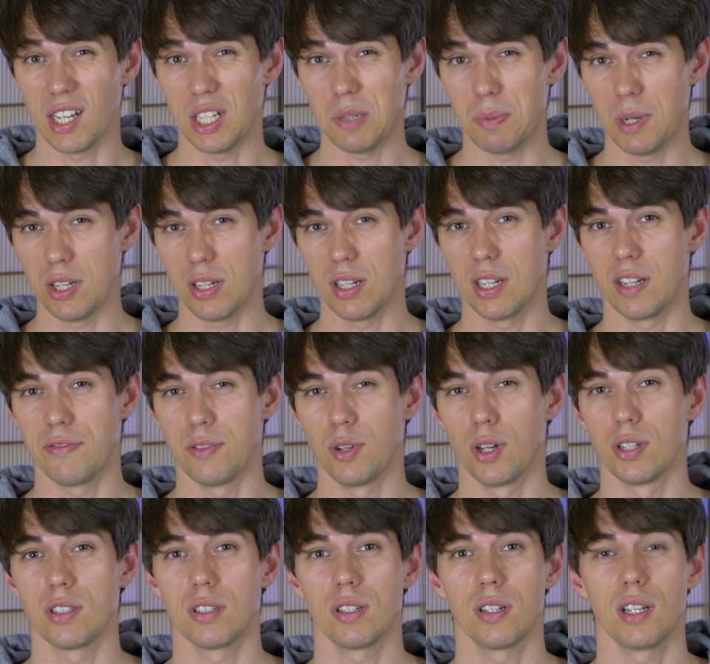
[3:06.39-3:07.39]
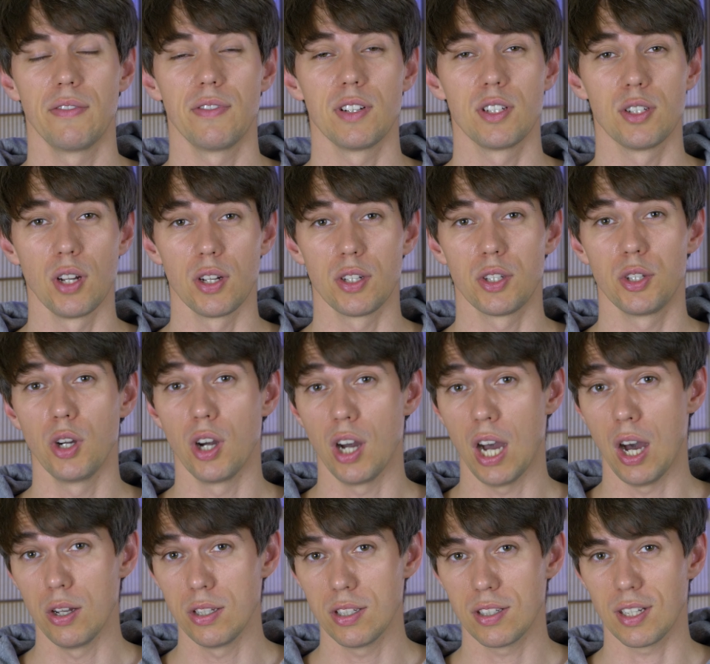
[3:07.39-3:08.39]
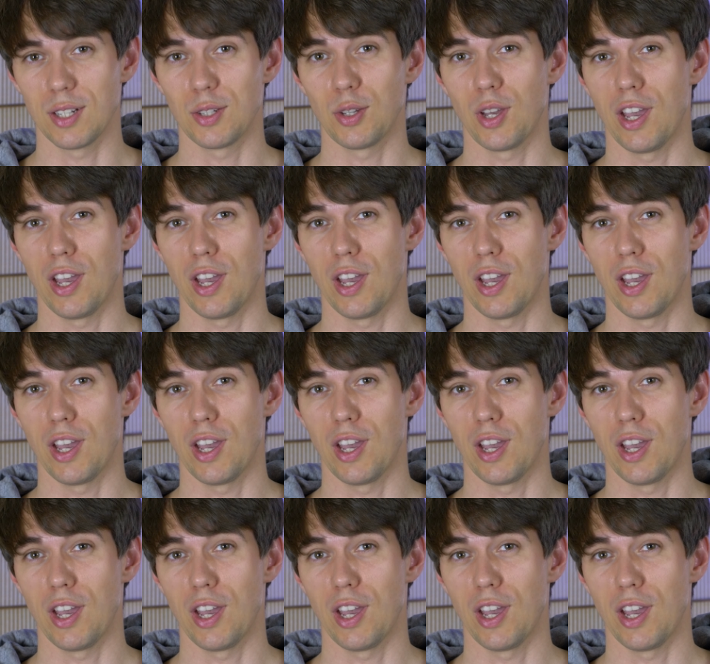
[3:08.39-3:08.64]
especially if it's not your house and